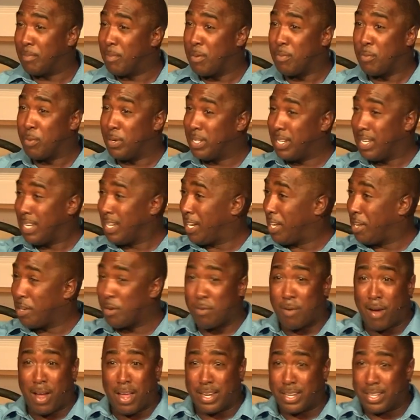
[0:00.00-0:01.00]
Remember we did
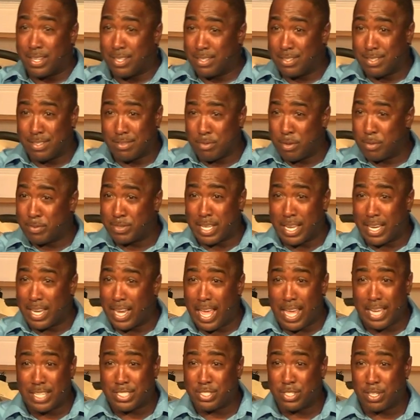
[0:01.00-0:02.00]
letter writing, what was that,
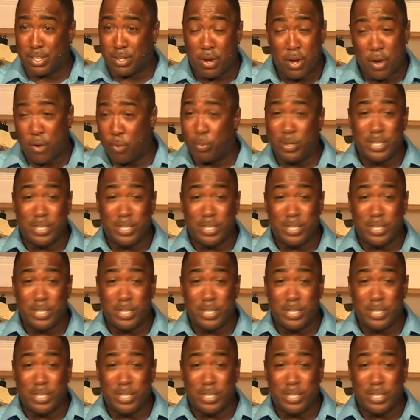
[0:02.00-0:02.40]
last year?